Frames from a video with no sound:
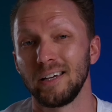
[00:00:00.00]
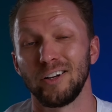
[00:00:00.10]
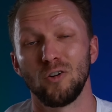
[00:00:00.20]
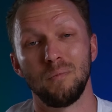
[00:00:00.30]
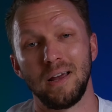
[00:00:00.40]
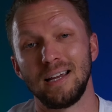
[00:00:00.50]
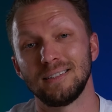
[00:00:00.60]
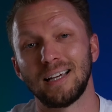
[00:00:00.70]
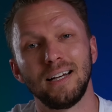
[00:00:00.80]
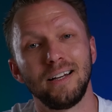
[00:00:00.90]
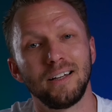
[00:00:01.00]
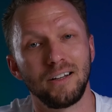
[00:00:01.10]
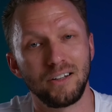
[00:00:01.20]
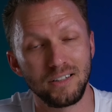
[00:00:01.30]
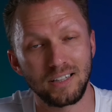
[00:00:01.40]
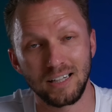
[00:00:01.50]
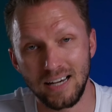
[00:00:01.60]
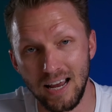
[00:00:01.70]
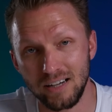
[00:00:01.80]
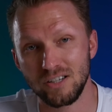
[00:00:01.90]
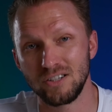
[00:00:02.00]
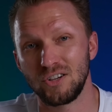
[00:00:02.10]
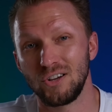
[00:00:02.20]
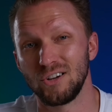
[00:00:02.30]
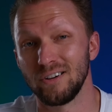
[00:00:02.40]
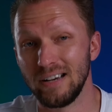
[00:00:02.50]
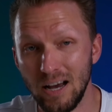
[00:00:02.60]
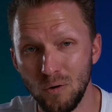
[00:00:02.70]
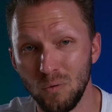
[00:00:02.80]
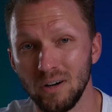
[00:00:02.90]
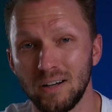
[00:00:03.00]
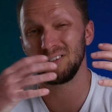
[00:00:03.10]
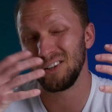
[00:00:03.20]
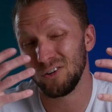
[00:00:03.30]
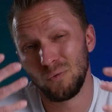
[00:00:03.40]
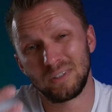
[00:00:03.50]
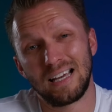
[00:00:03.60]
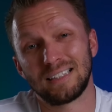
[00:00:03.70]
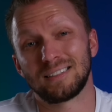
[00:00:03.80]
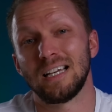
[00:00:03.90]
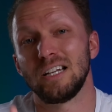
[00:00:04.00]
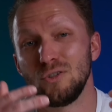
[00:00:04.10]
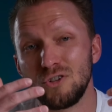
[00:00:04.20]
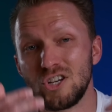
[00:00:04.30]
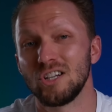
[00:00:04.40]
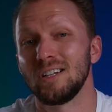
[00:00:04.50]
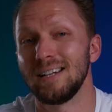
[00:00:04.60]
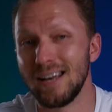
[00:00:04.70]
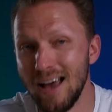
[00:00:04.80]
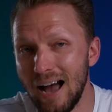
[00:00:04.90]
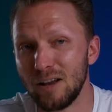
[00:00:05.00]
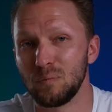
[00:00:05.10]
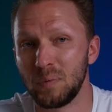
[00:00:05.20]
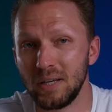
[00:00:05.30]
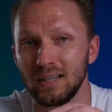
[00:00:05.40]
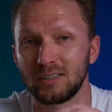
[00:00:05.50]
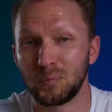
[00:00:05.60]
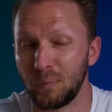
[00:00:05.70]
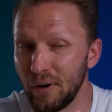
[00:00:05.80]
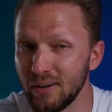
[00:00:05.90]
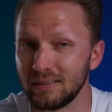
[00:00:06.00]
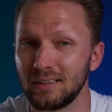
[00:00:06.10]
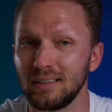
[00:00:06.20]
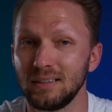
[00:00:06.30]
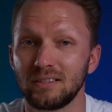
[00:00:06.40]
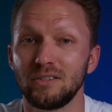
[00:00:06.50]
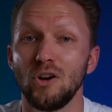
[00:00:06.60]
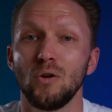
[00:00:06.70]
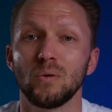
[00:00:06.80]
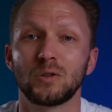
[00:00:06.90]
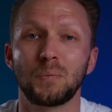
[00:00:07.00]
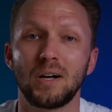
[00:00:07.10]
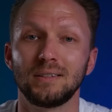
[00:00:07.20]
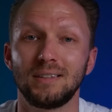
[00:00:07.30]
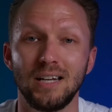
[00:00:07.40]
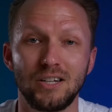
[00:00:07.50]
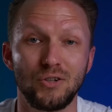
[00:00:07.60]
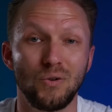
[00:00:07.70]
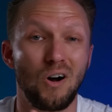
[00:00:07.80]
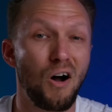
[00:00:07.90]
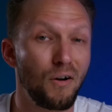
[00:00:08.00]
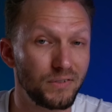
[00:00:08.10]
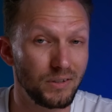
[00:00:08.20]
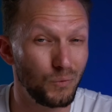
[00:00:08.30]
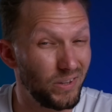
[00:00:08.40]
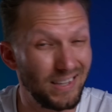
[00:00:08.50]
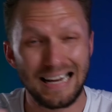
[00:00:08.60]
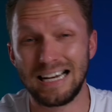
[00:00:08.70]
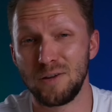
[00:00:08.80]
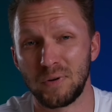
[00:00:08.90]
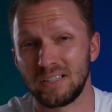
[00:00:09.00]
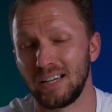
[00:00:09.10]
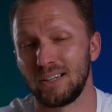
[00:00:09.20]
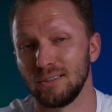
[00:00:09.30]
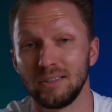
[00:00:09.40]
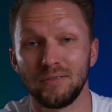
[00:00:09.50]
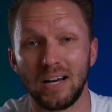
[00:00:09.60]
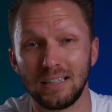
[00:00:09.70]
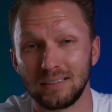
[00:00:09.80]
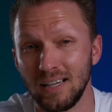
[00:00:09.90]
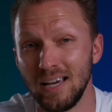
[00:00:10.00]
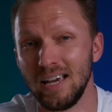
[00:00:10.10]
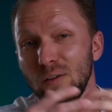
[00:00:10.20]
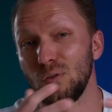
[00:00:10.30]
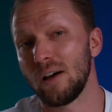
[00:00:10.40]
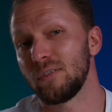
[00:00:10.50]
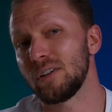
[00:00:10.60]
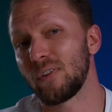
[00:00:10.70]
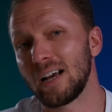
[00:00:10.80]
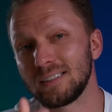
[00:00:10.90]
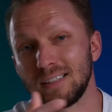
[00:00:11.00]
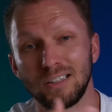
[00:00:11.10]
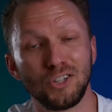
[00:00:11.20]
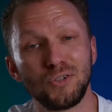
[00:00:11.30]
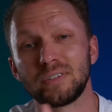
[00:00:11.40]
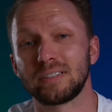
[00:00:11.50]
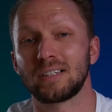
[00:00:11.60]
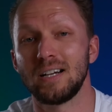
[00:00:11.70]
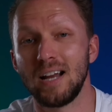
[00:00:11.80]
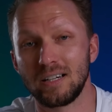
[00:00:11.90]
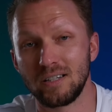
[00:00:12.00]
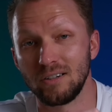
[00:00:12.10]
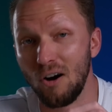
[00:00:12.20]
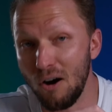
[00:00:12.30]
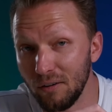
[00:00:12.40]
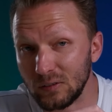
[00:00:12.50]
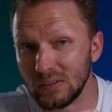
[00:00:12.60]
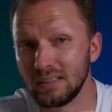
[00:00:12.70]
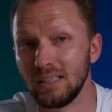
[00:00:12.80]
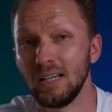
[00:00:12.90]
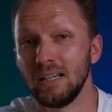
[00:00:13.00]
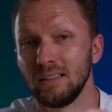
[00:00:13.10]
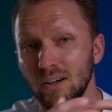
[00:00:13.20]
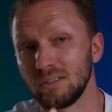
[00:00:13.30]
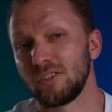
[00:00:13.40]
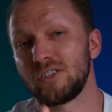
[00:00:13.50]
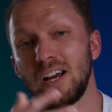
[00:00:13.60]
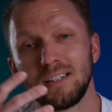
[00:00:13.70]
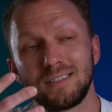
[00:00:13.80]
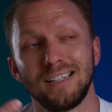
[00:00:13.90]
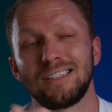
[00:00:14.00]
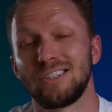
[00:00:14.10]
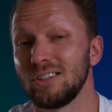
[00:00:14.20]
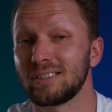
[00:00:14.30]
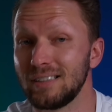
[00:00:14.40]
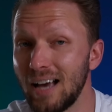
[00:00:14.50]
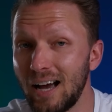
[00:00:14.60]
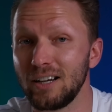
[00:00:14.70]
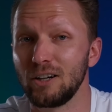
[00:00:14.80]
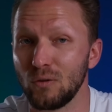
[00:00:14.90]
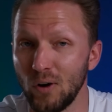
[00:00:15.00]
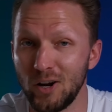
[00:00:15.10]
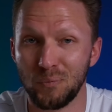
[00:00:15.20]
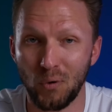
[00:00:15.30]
you know, maintaining a good connection to your network. You know, with that said, you should not be experiencing this no response issue often with any particular device. If you have a device that loses connection often, there's a chance it's just not a great